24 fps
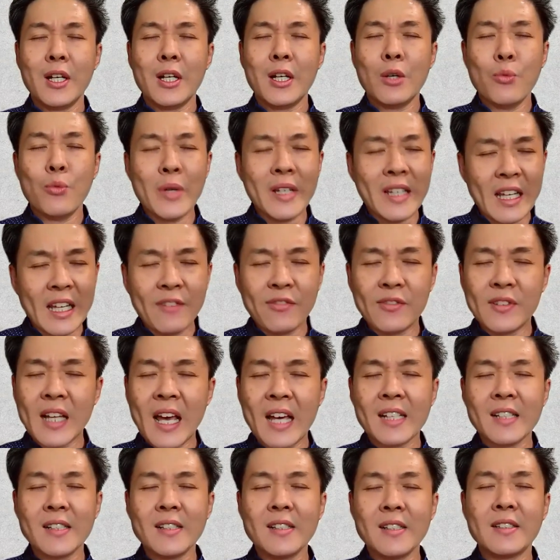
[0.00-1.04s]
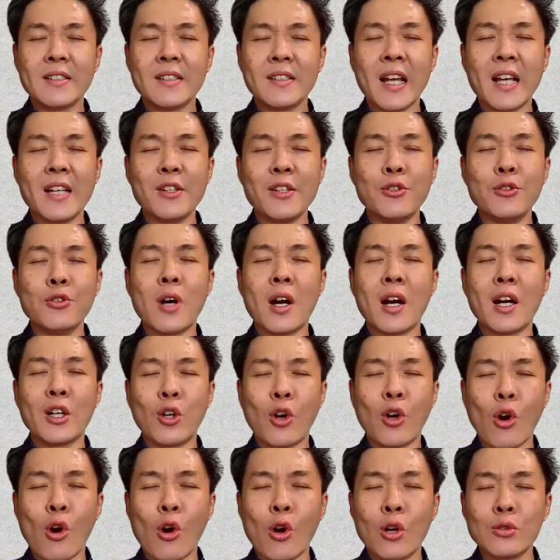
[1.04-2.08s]
We give thanks that you are
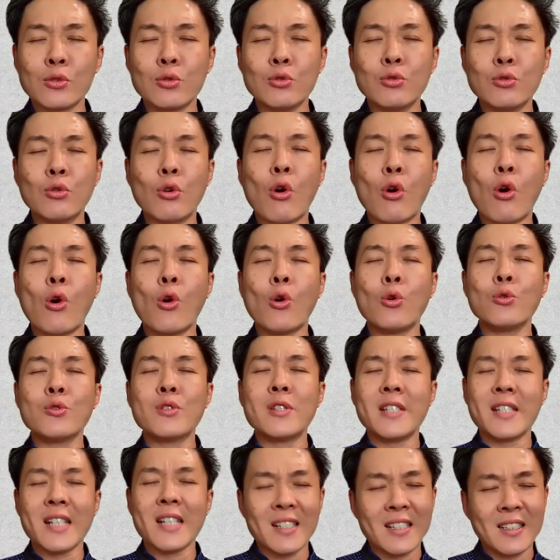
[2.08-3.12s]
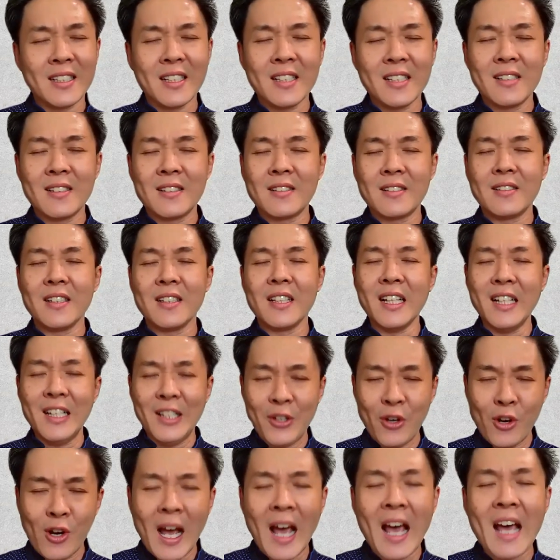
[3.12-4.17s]
God who holds justice in
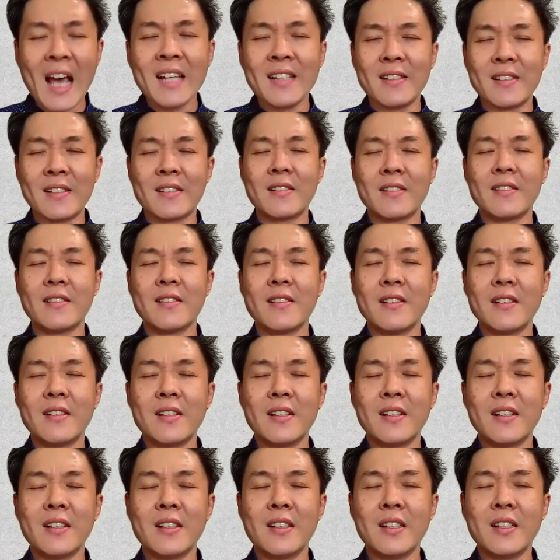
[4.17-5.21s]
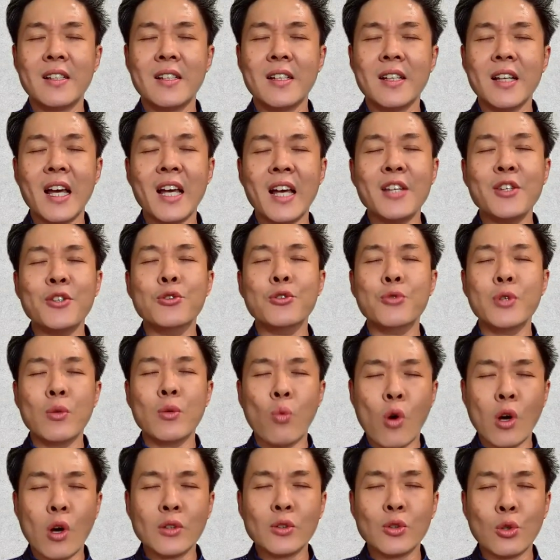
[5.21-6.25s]
your hands and you
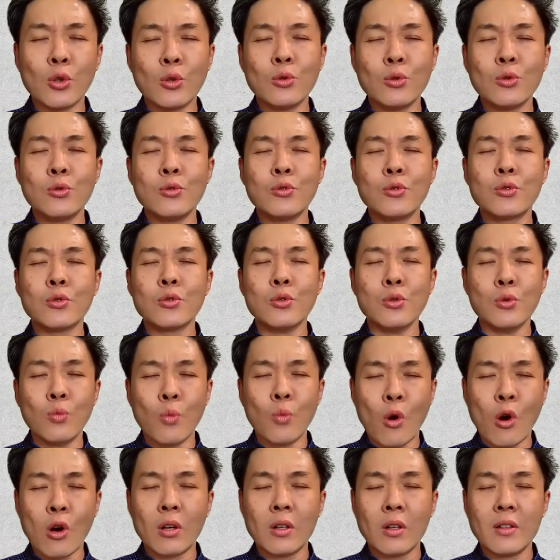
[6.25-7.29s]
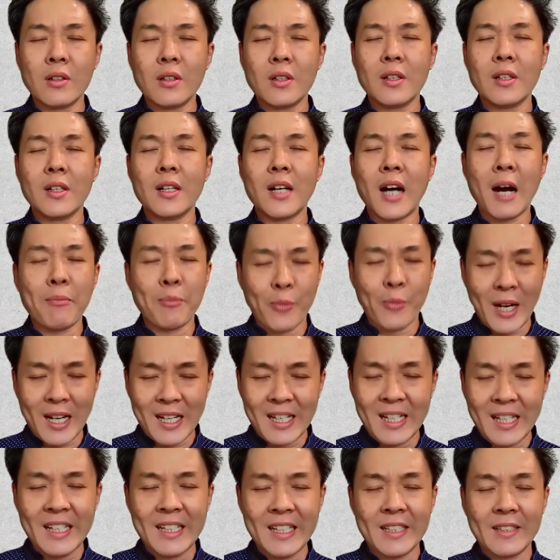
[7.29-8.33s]
reward those who walk
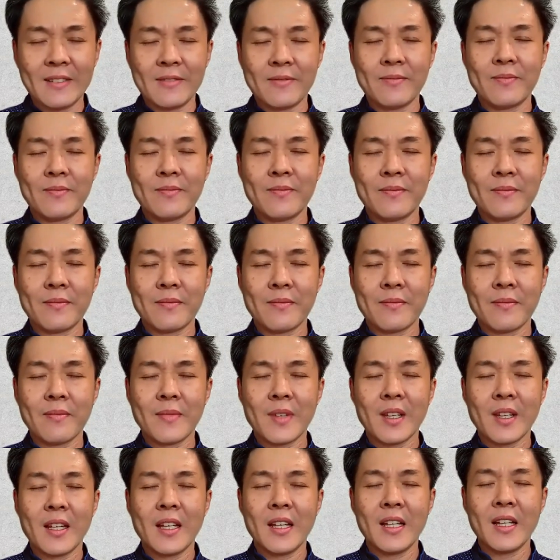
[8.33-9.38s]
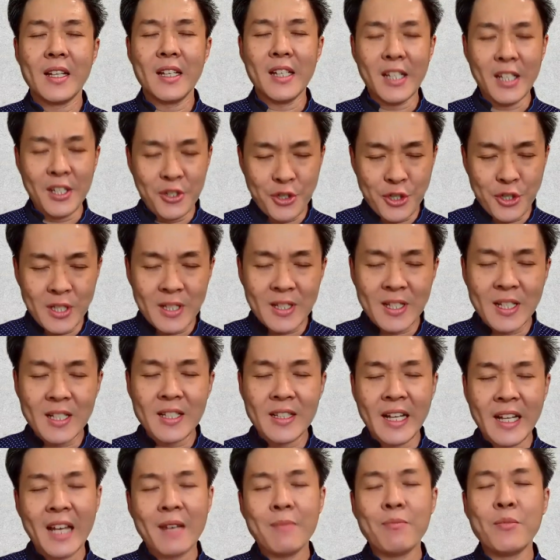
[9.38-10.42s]
uprightly. In Jesus'
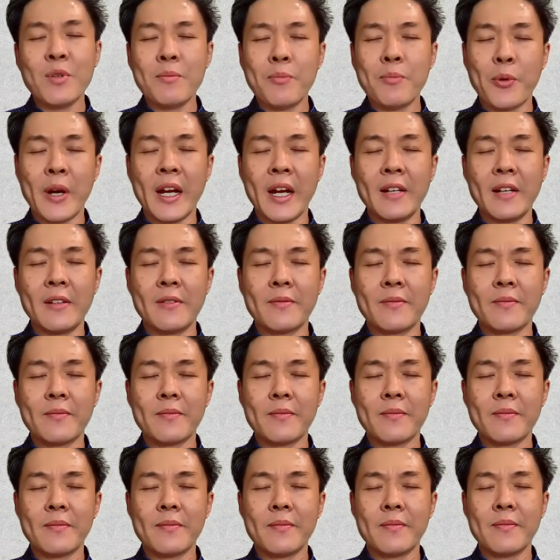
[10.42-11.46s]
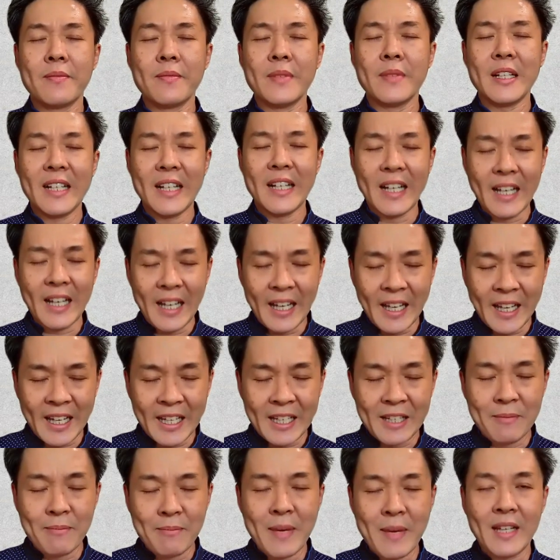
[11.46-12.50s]
name we pray.
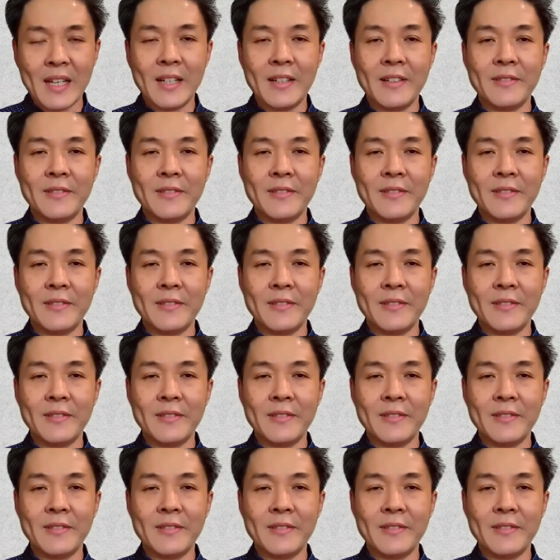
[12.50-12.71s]
Amen.